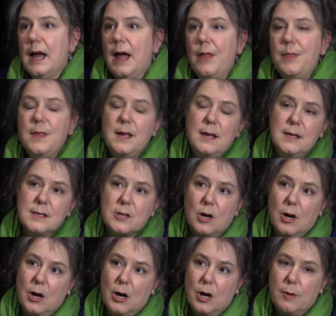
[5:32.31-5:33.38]
And these
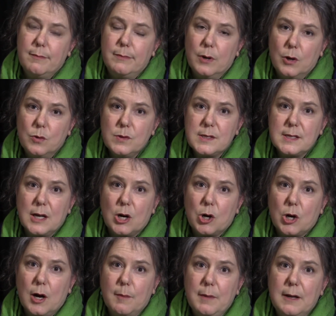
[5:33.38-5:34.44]
are boats that
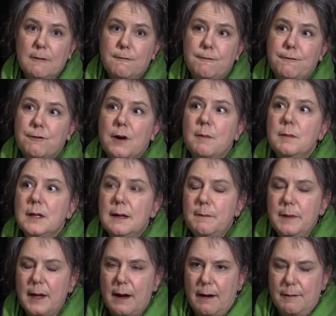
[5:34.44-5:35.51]
are coming from
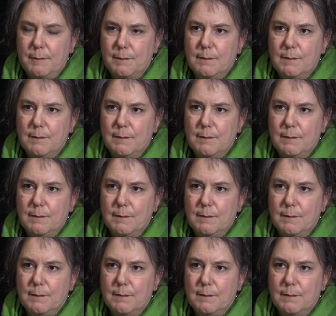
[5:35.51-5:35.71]
Libya.